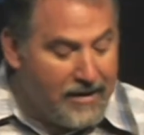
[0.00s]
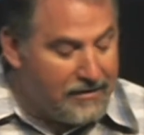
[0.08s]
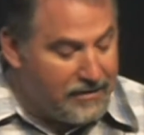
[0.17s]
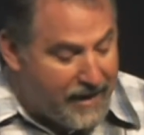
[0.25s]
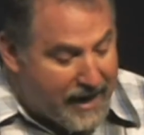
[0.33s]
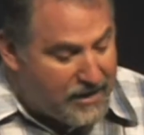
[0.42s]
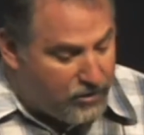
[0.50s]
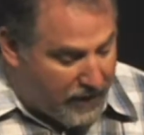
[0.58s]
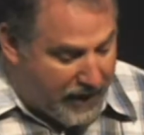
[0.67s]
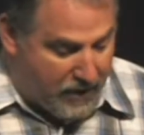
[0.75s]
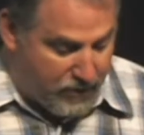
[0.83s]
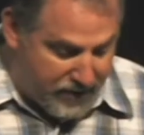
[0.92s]
Later,
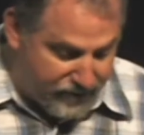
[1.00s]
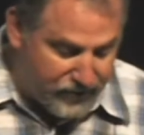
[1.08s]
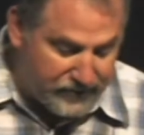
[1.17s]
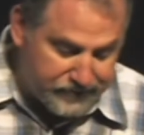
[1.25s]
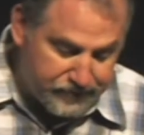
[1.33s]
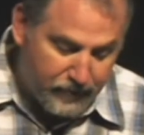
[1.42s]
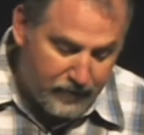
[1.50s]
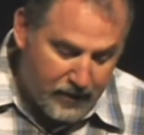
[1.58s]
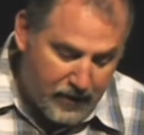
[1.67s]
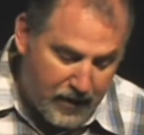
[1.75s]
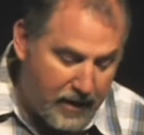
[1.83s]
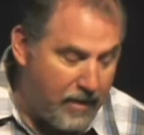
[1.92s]
however,
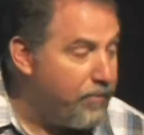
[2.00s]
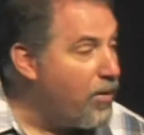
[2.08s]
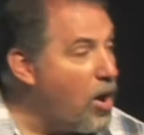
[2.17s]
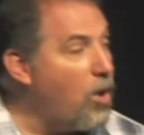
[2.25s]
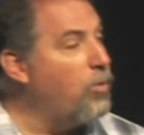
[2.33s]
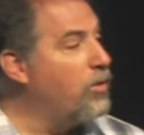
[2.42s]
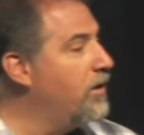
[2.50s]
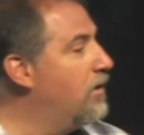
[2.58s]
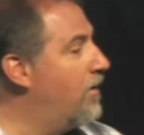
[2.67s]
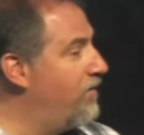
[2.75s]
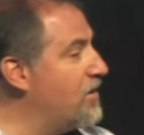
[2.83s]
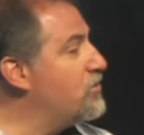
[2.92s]
uh, Paul
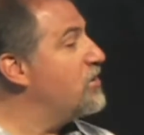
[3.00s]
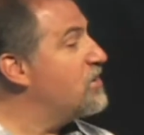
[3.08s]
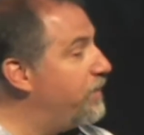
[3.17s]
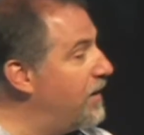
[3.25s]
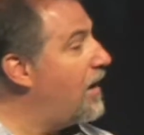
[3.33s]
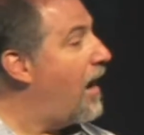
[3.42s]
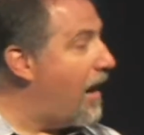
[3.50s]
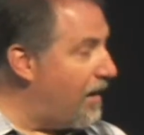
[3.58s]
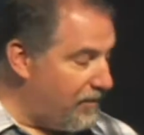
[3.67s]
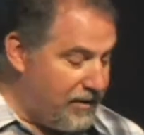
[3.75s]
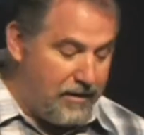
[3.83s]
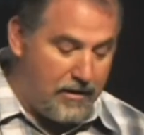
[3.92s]
would eventually speak
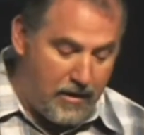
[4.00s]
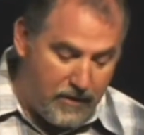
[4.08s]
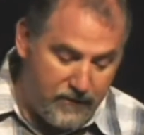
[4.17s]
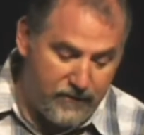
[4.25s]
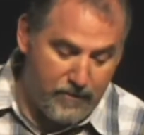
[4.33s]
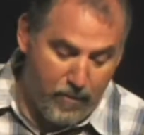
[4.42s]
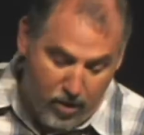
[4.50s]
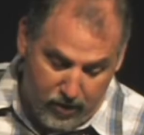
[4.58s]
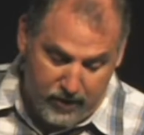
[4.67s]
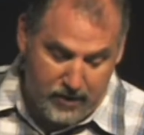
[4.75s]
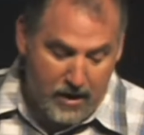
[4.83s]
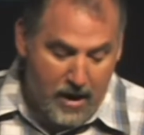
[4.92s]
highly of
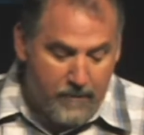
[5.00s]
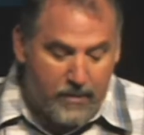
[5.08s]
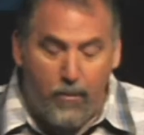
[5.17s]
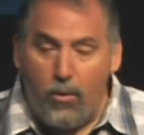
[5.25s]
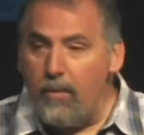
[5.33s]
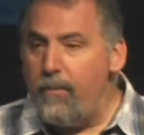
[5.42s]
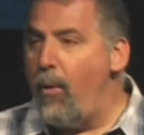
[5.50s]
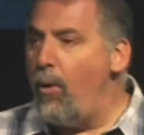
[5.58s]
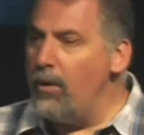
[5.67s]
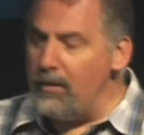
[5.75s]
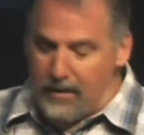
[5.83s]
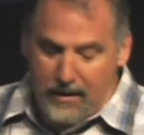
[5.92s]
Mark. But more
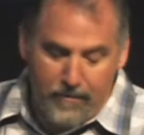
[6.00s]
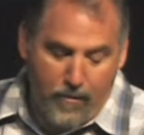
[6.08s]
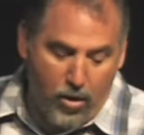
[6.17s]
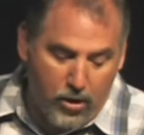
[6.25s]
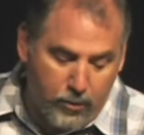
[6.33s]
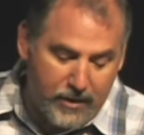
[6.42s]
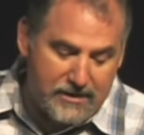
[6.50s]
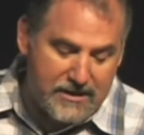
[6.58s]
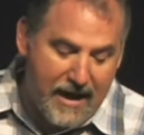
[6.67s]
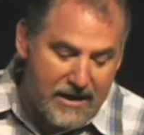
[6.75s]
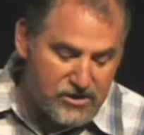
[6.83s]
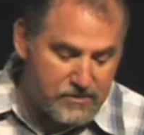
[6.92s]
importantly, Mark would
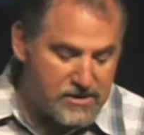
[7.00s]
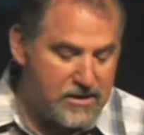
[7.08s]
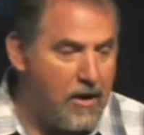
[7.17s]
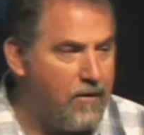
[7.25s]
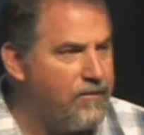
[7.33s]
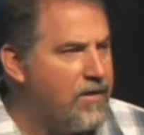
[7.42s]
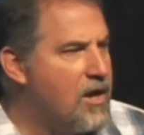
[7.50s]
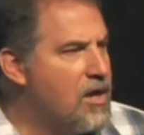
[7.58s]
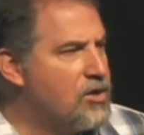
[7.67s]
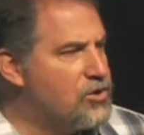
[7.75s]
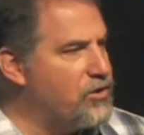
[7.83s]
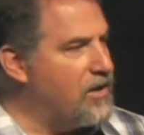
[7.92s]
attach himself
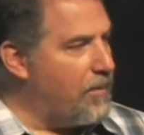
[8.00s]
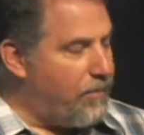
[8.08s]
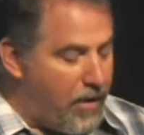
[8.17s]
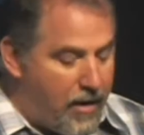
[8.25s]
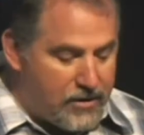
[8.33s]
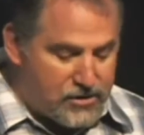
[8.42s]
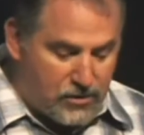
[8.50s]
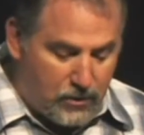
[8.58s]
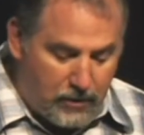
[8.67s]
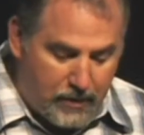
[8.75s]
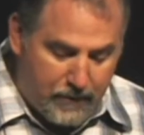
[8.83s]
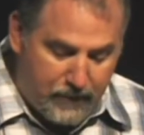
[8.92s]
to the
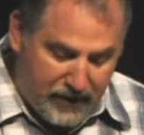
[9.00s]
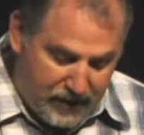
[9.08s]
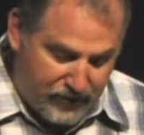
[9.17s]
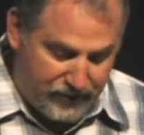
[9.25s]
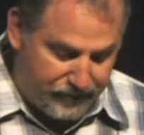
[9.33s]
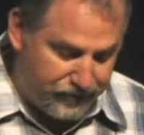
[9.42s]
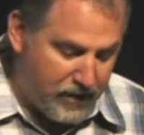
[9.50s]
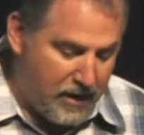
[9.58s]
Apostle Peter.